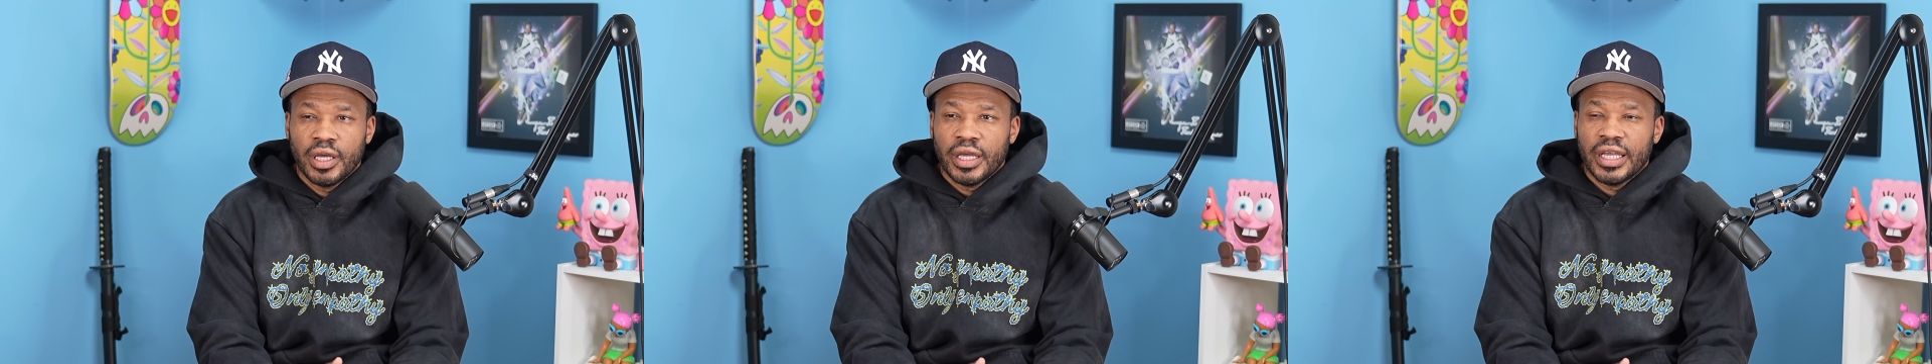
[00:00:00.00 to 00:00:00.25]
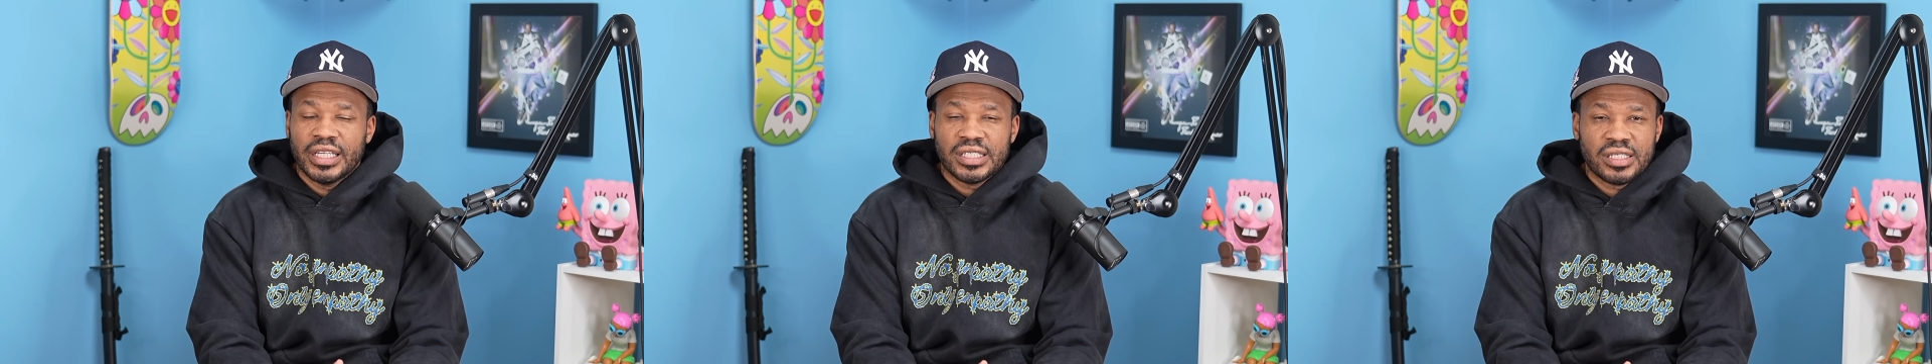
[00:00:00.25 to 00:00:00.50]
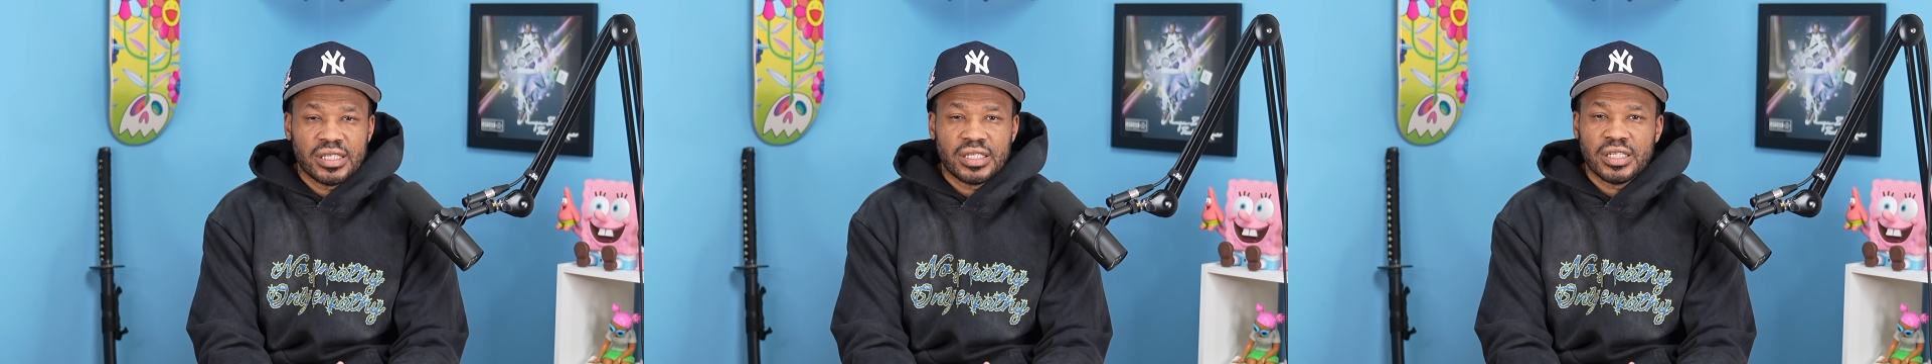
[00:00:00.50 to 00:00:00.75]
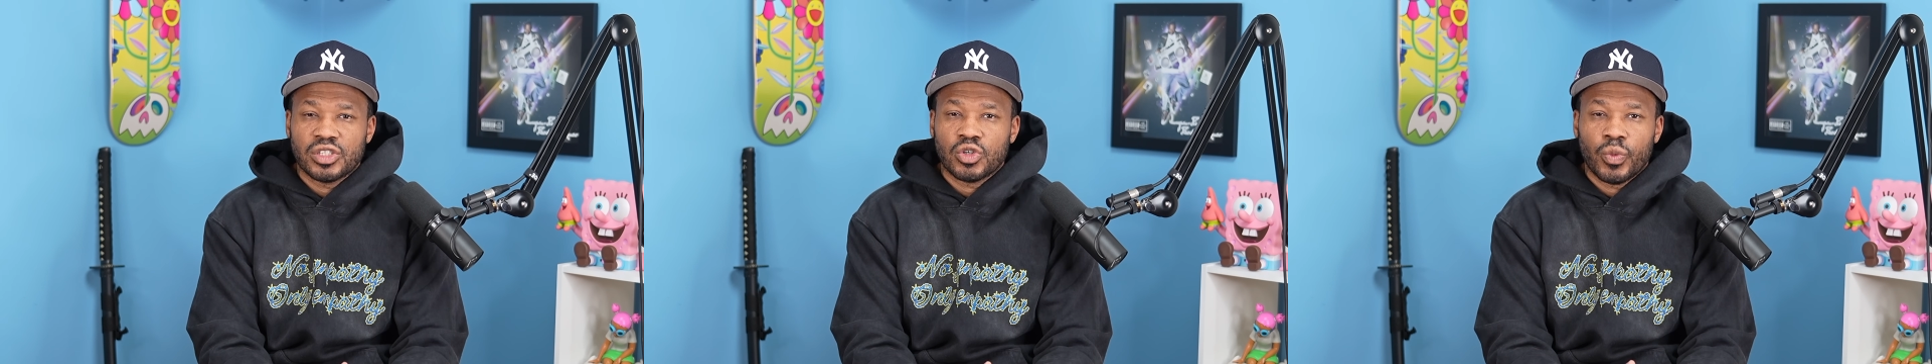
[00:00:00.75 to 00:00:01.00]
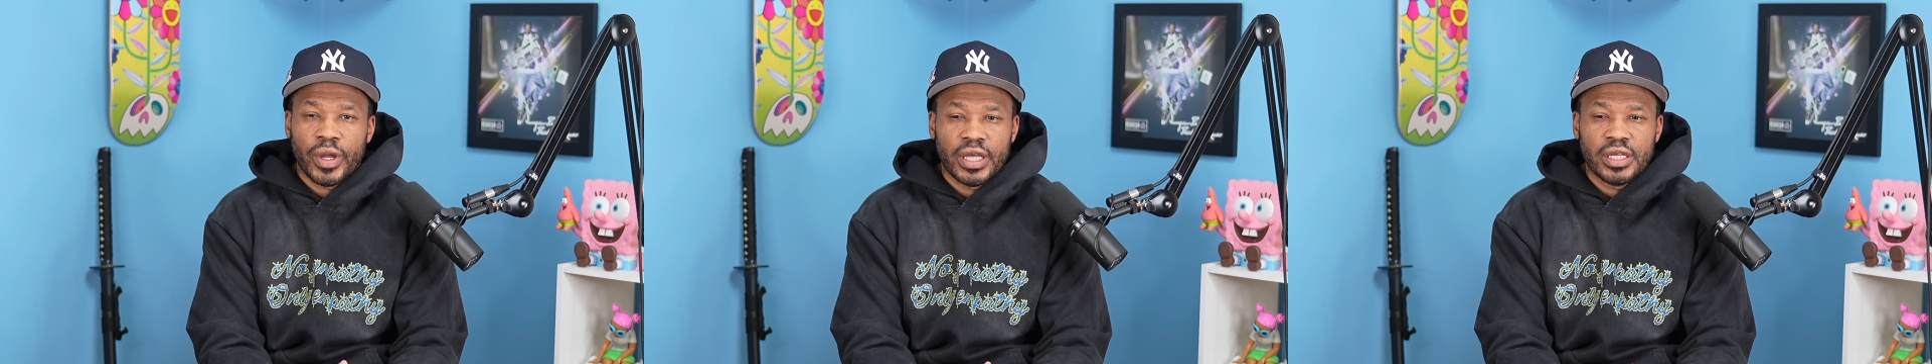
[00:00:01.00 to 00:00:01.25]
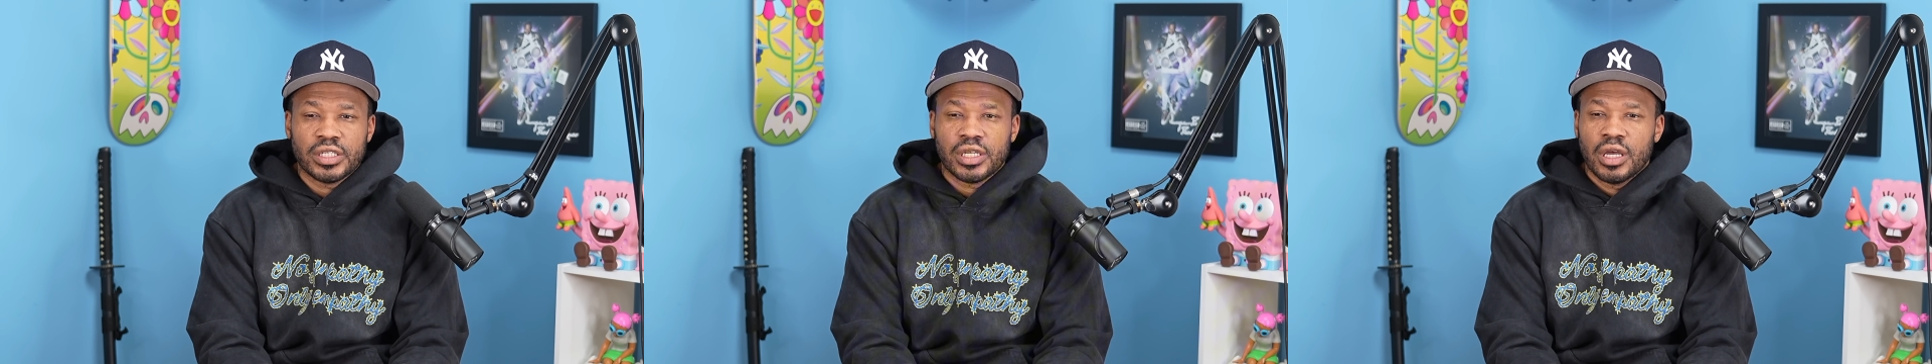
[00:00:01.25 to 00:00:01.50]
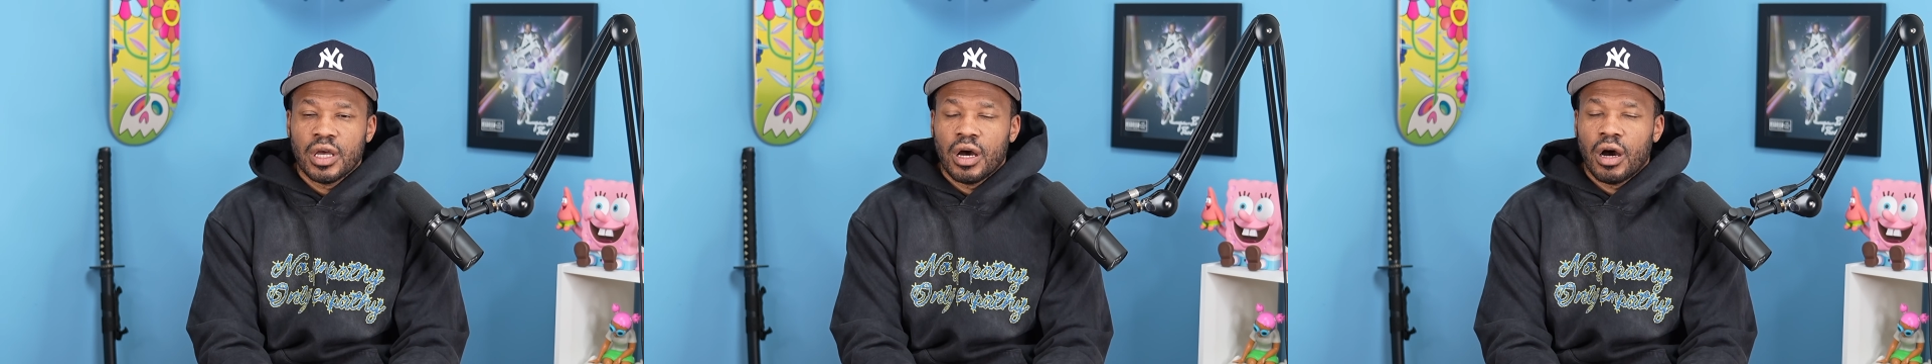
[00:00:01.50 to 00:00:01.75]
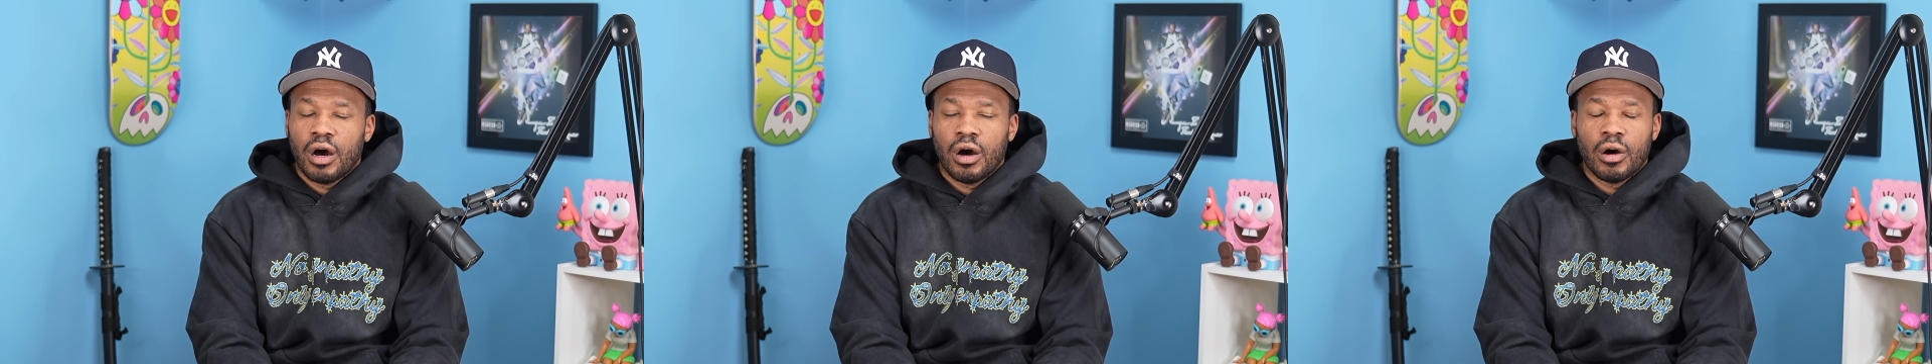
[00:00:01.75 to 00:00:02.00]
instances or ways.
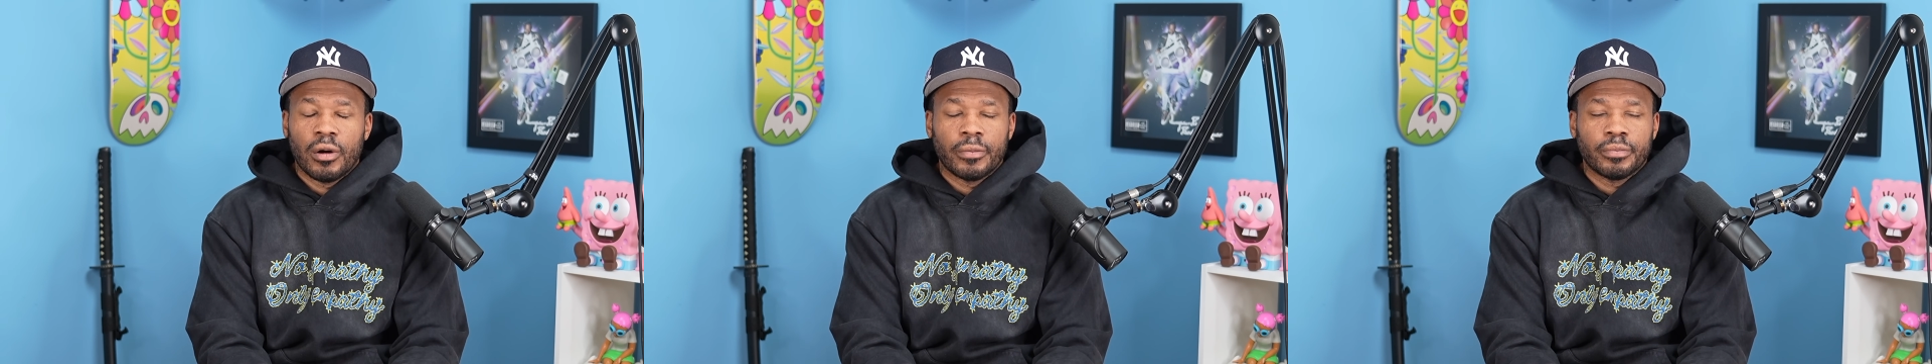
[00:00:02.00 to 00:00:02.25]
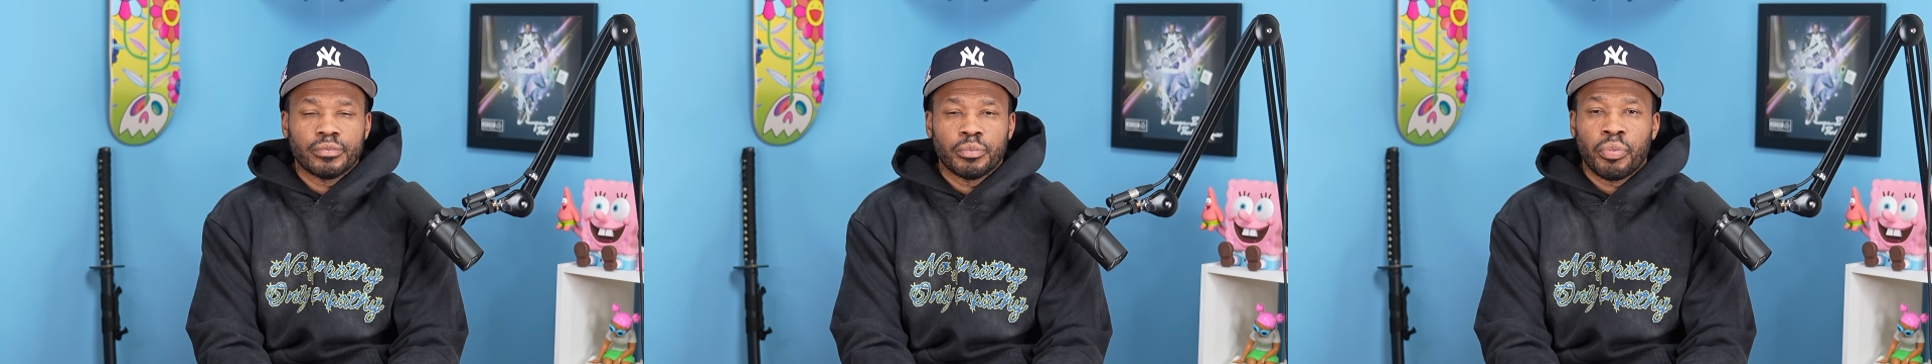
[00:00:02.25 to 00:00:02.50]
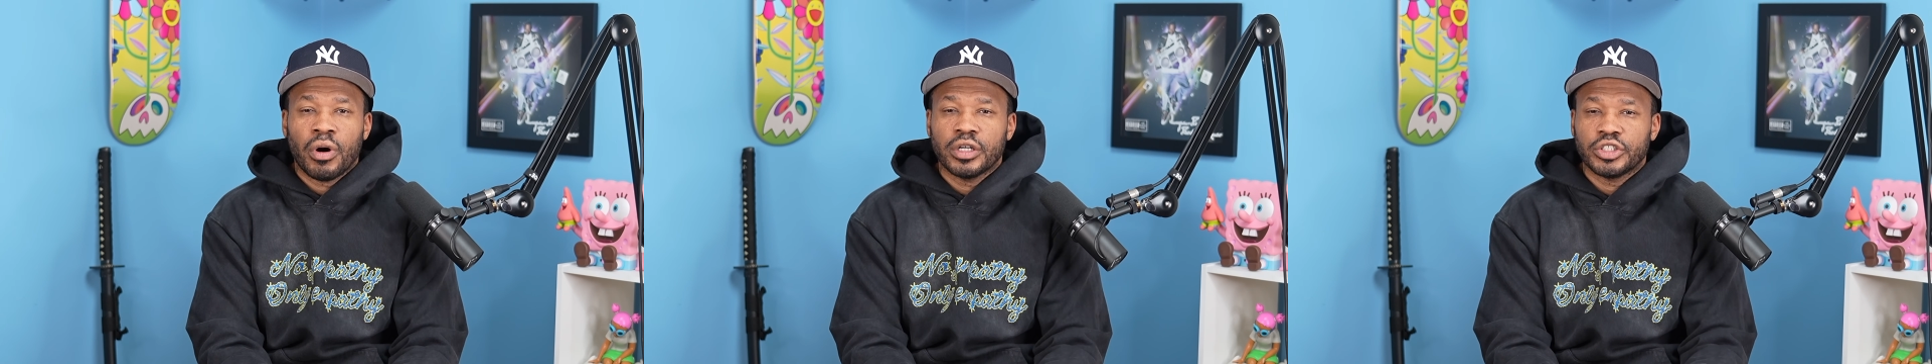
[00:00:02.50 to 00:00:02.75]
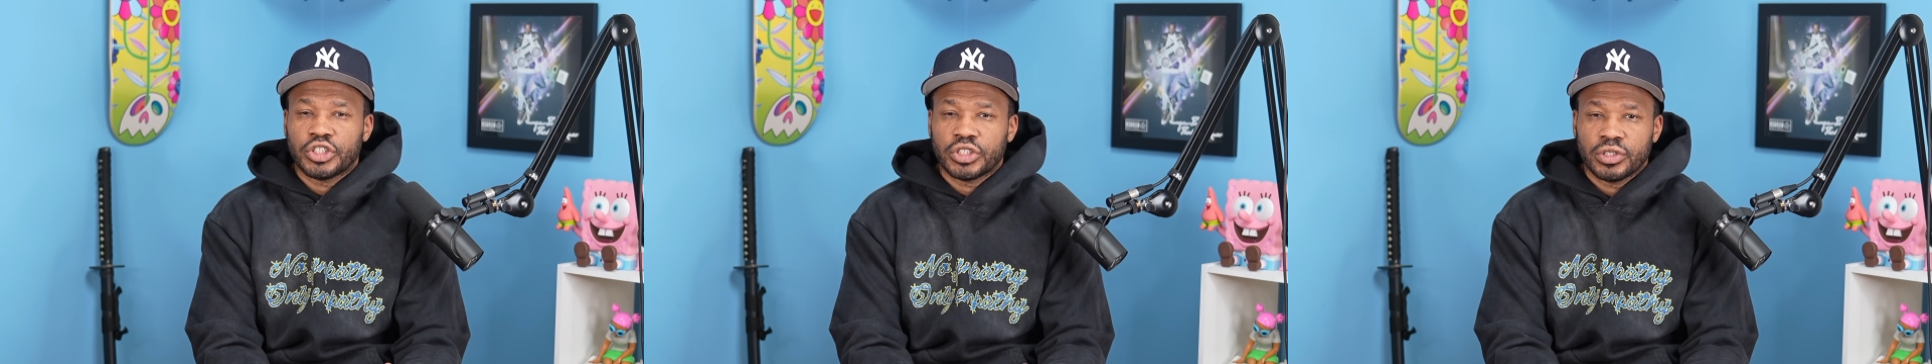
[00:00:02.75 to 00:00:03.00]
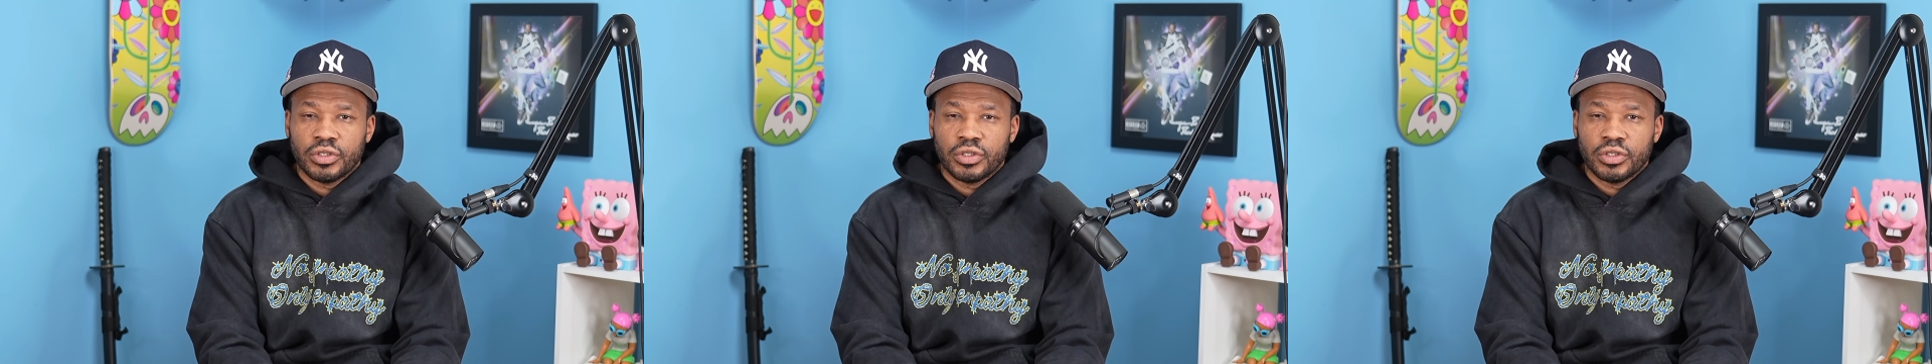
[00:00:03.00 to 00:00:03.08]
Punch,